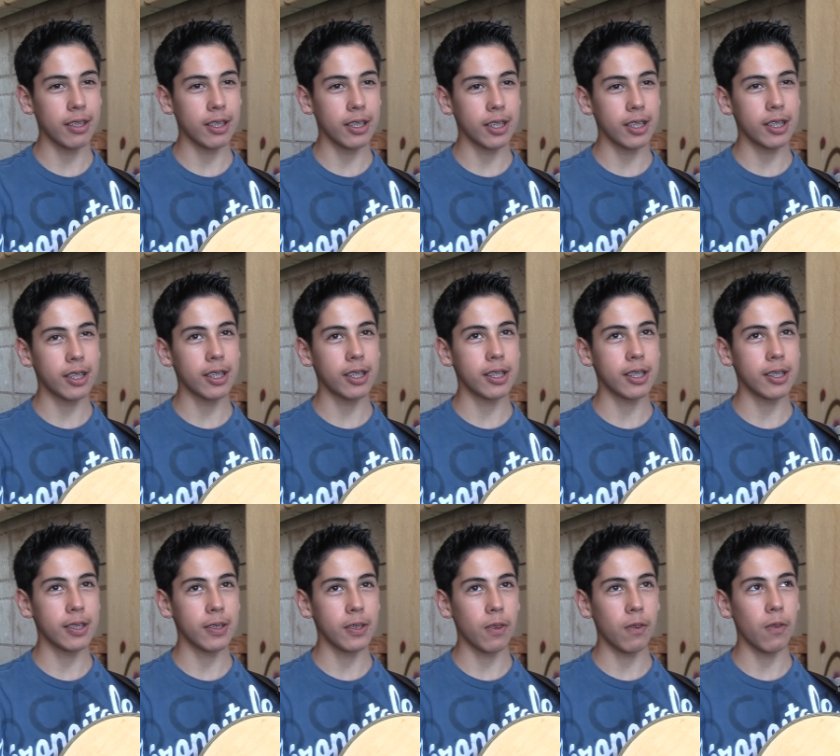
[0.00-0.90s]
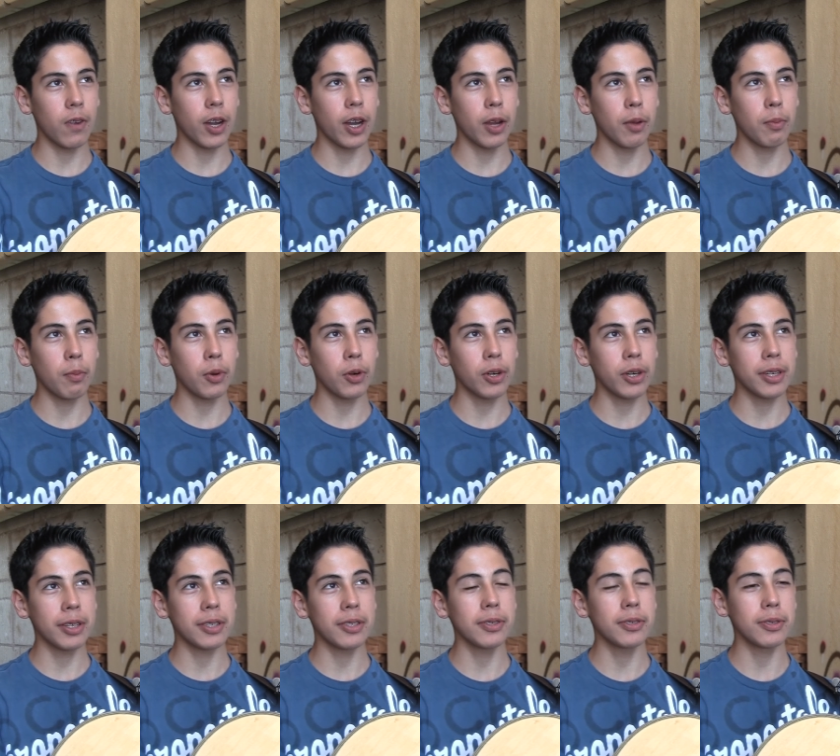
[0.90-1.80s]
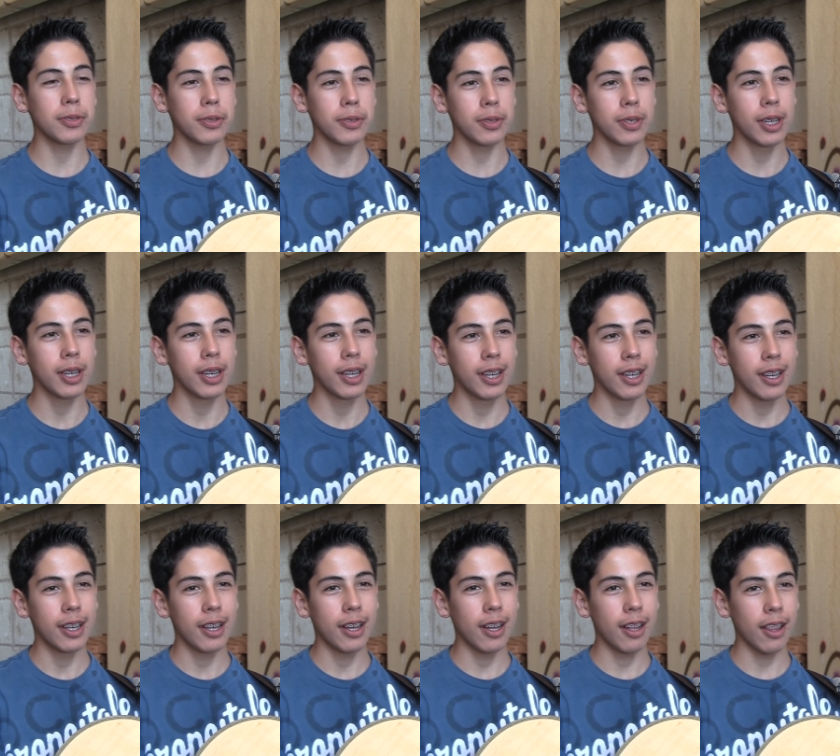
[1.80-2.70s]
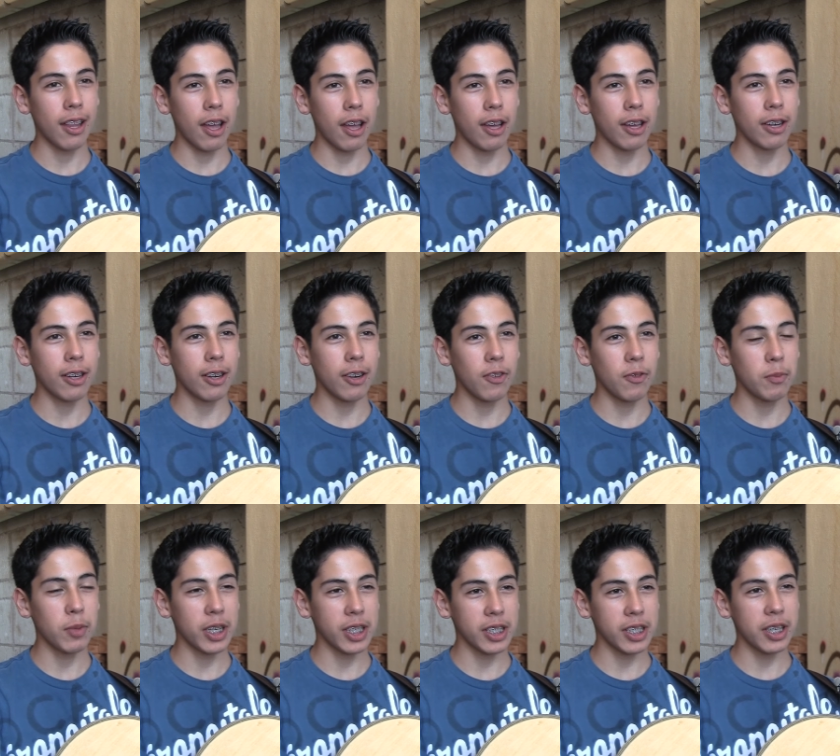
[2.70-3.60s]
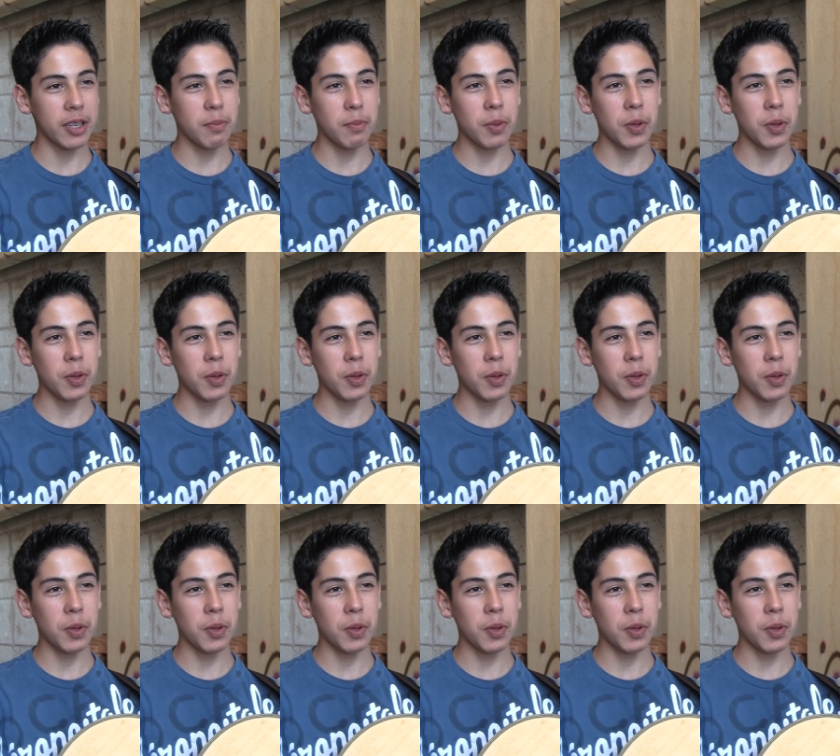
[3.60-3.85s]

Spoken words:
it's very important to a lot of Mexican